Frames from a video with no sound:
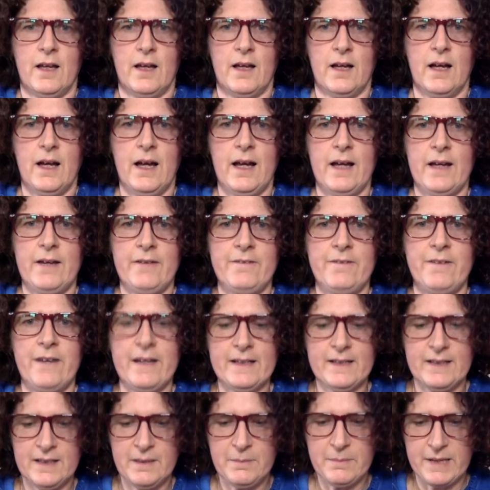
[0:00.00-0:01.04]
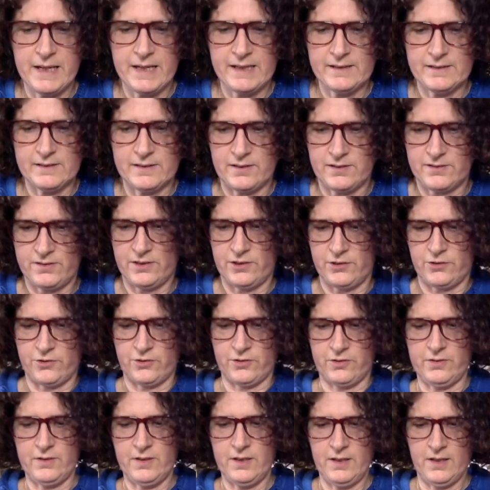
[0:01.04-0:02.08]
I finally made the
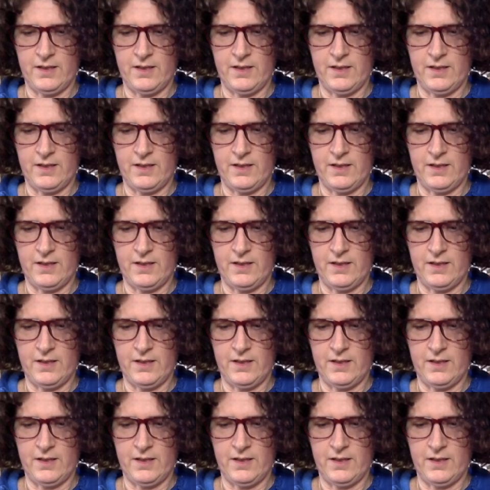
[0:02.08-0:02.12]
decision,